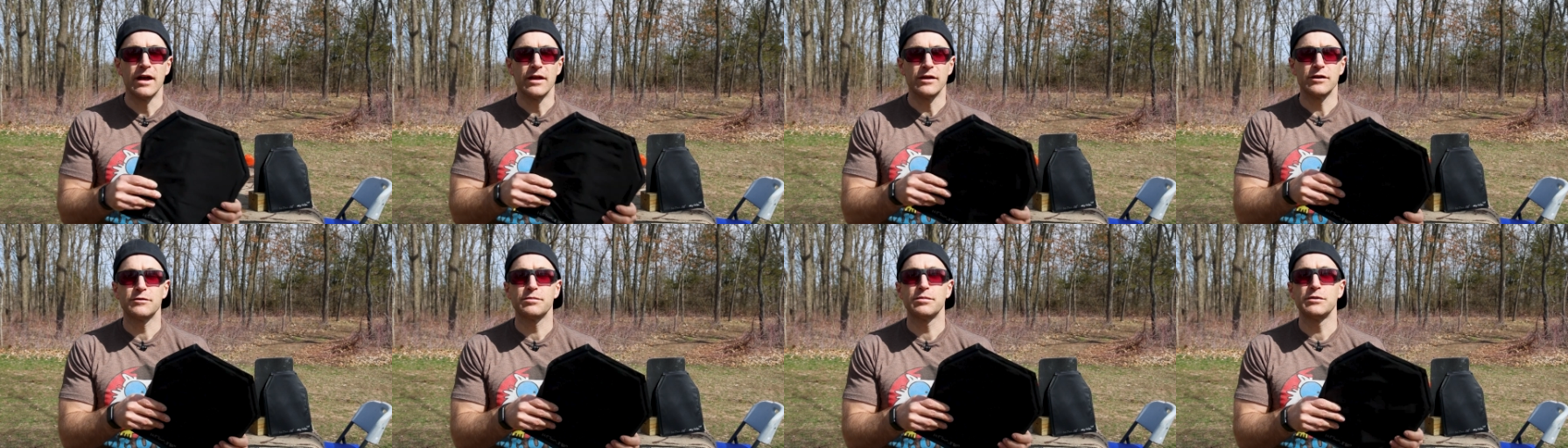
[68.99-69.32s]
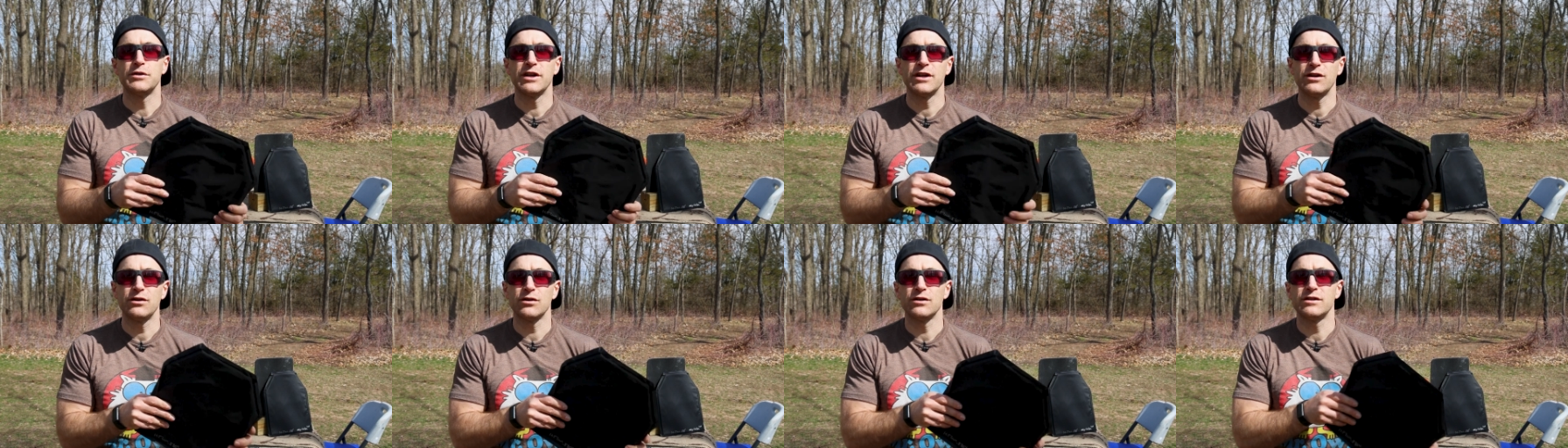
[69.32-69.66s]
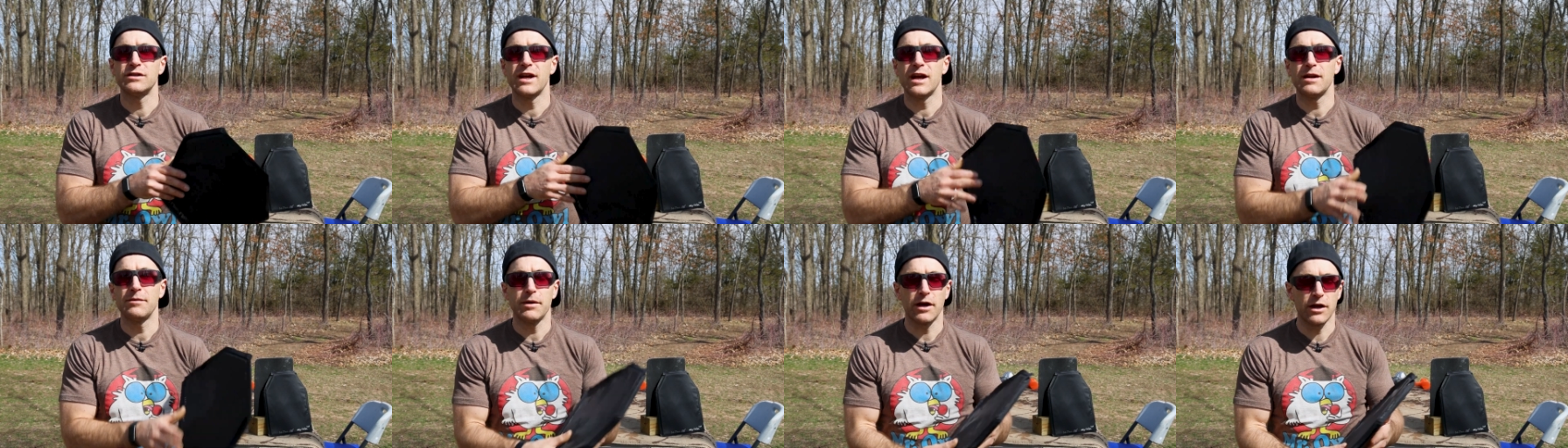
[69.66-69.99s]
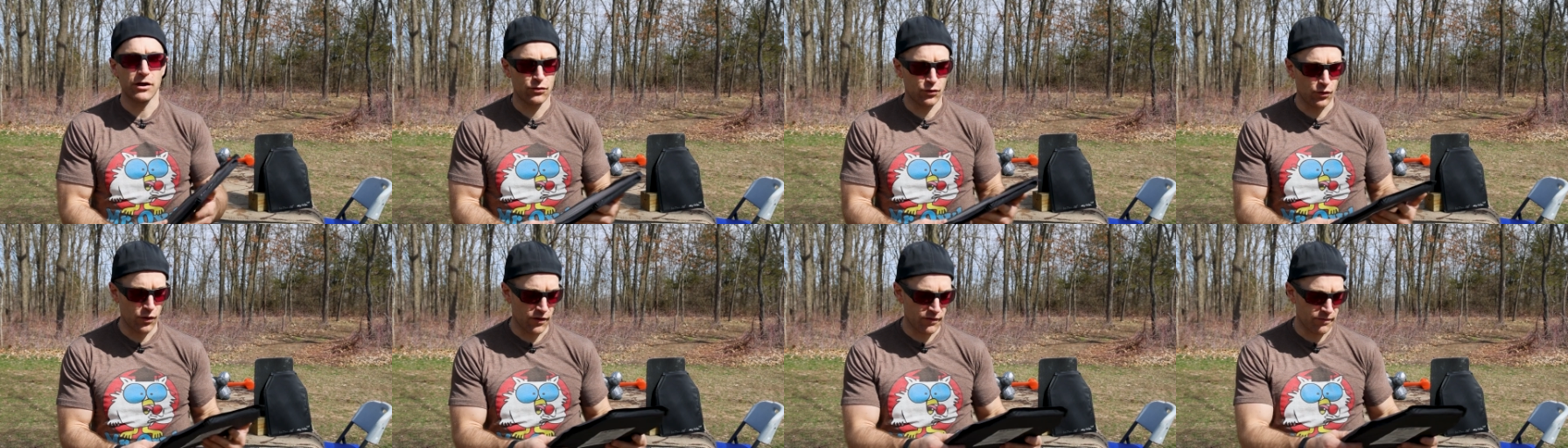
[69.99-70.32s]
This particular ten by
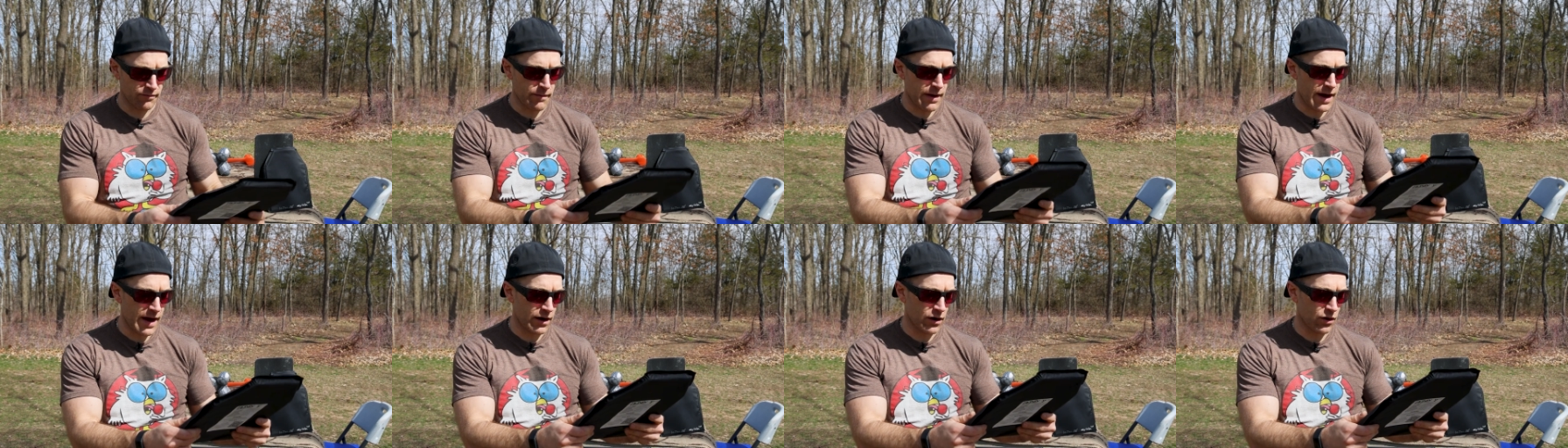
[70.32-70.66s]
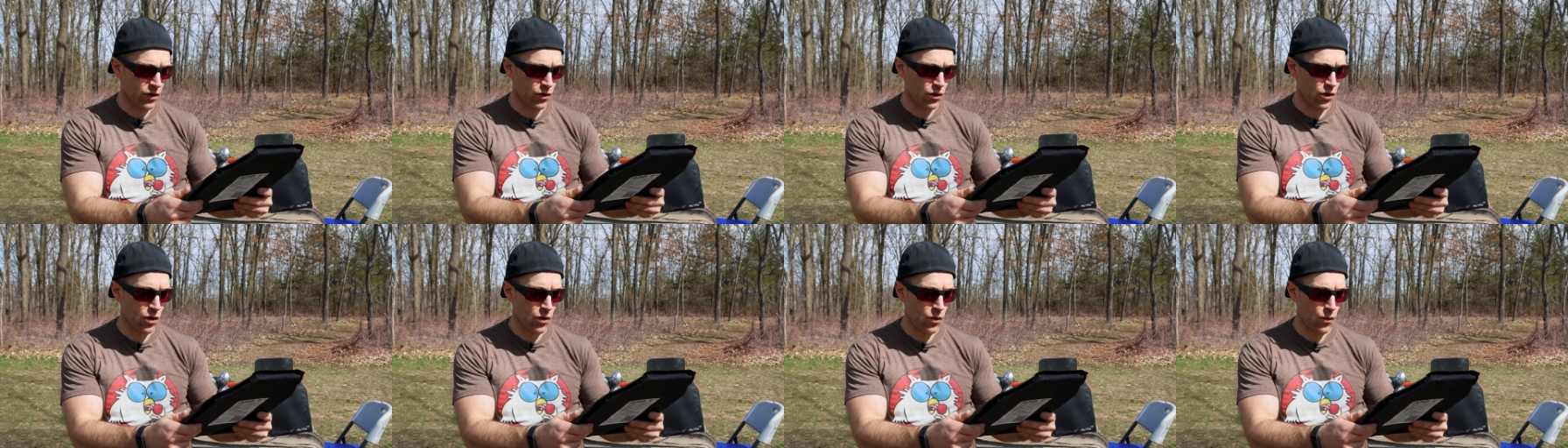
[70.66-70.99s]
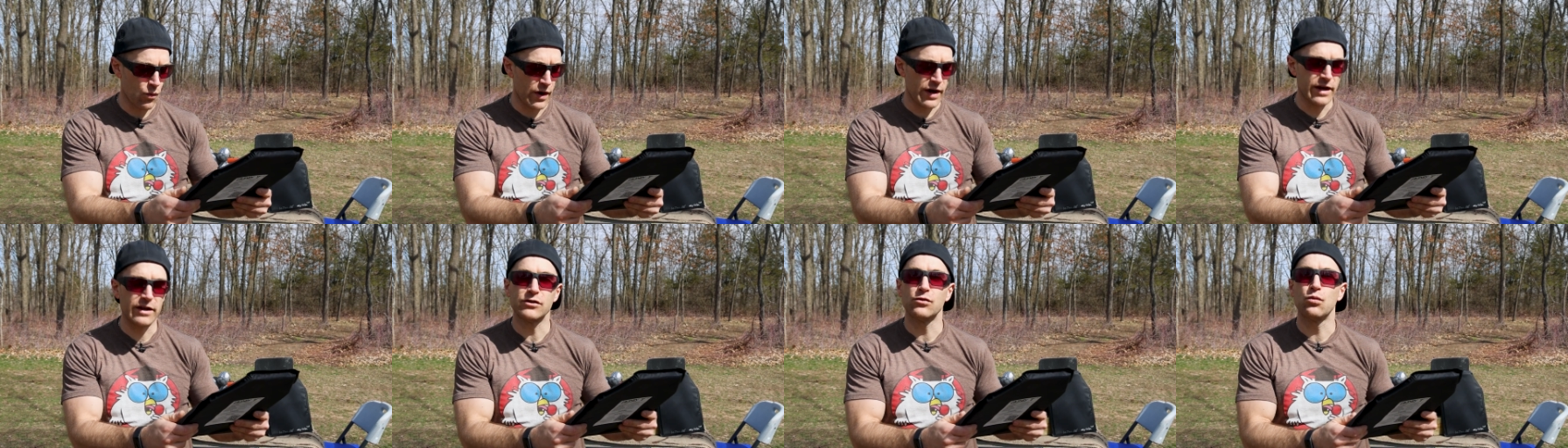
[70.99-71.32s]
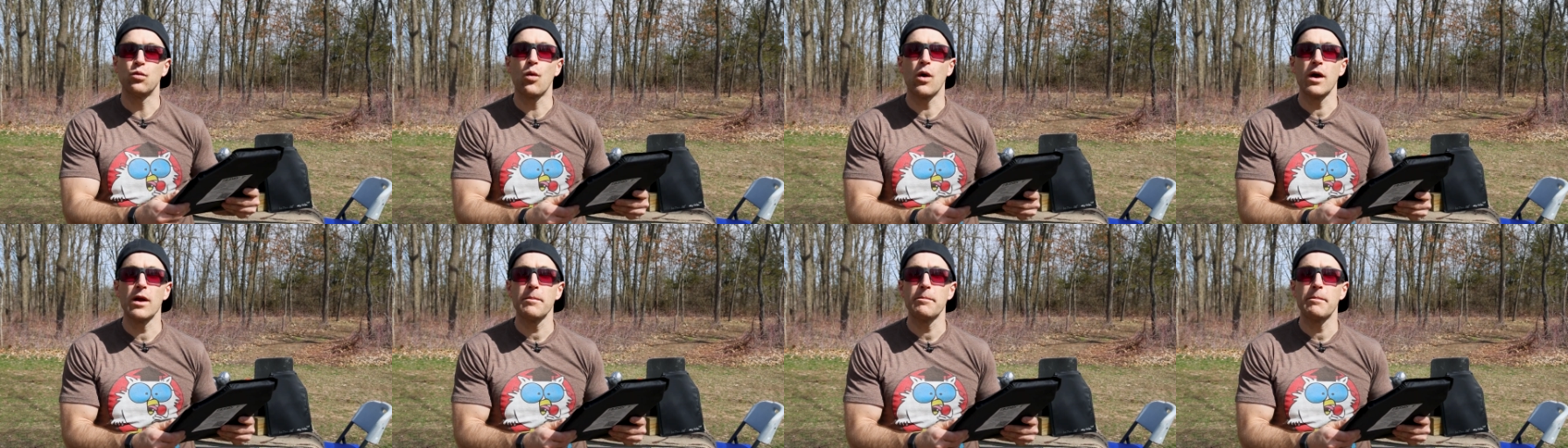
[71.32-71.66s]
twelve model weighs
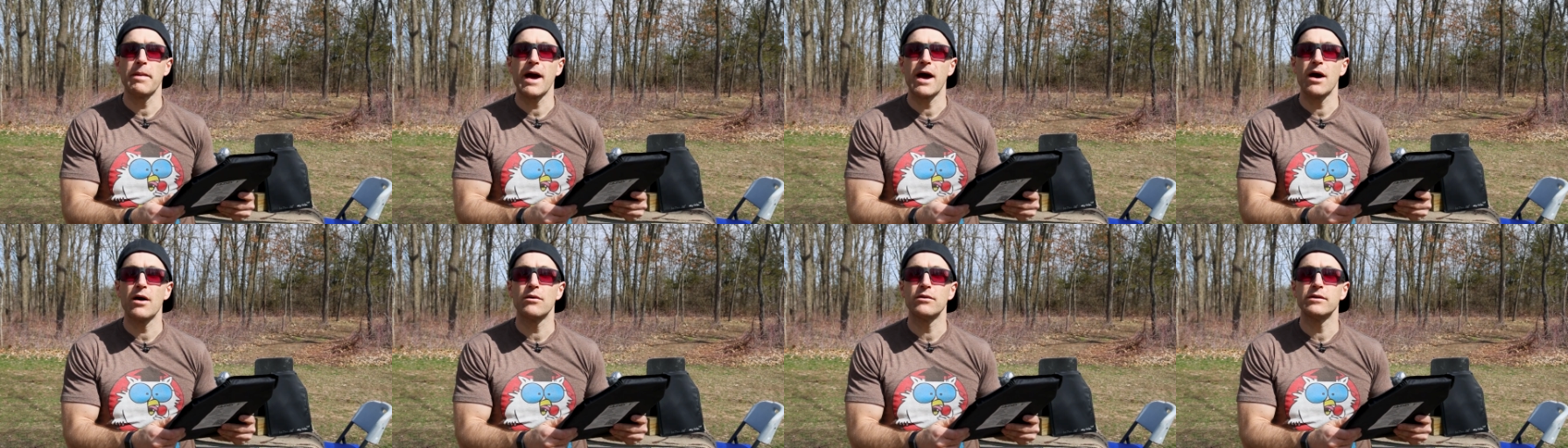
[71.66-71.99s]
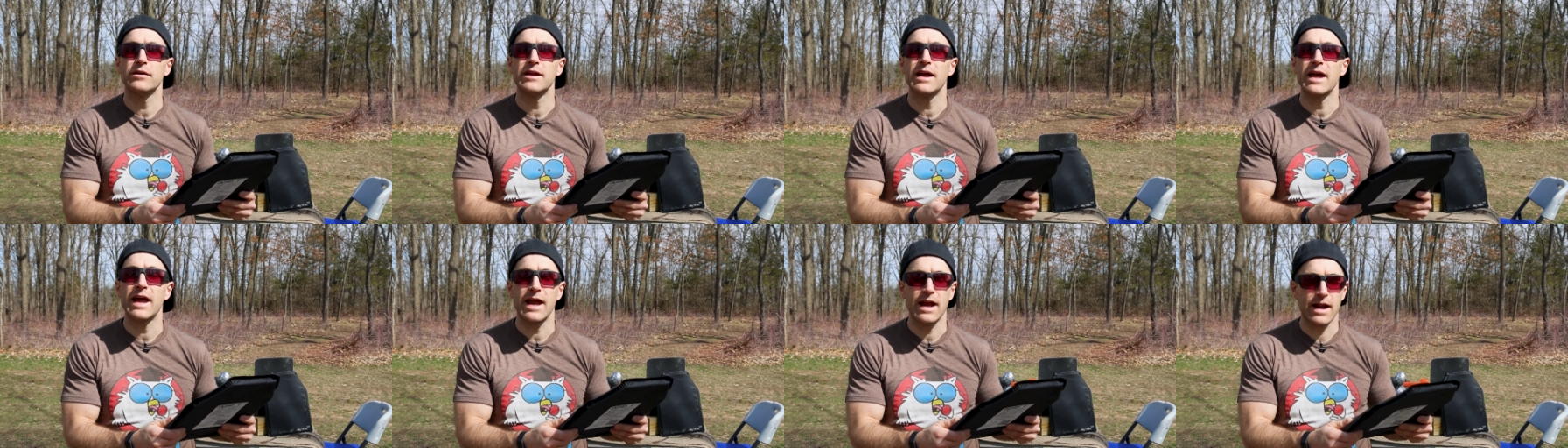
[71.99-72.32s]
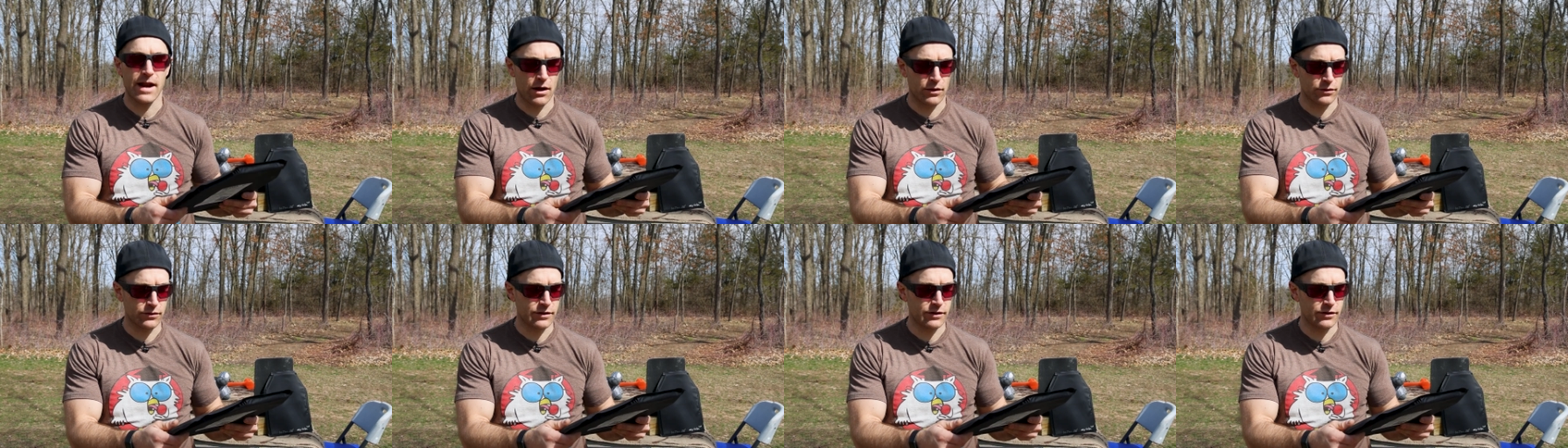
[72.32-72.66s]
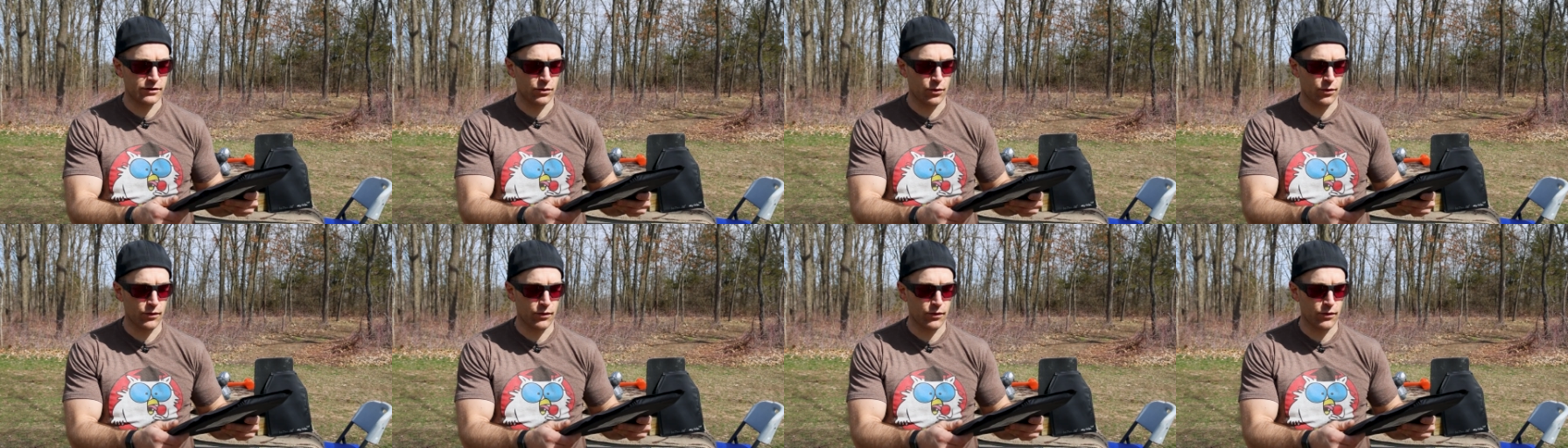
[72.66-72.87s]
one pound eight ounces,